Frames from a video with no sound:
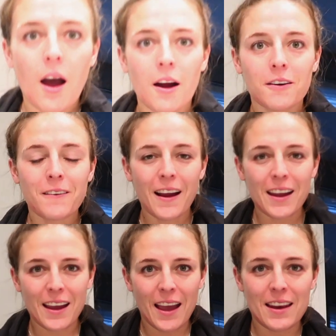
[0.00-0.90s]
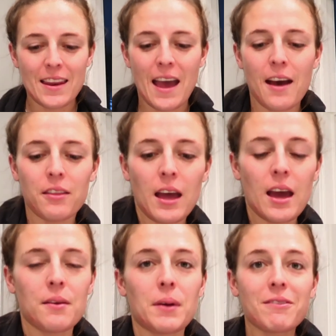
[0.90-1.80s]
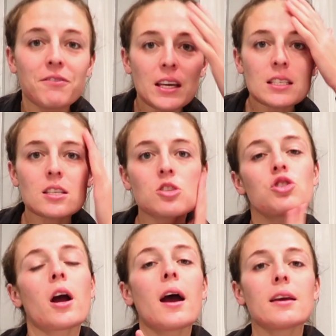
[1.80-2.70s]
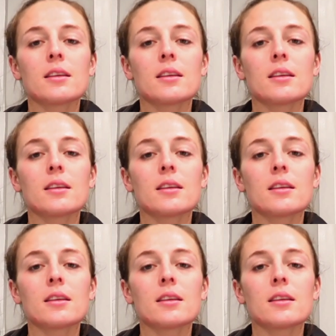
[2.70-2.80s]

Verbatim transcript: All right, and now that my face is dry,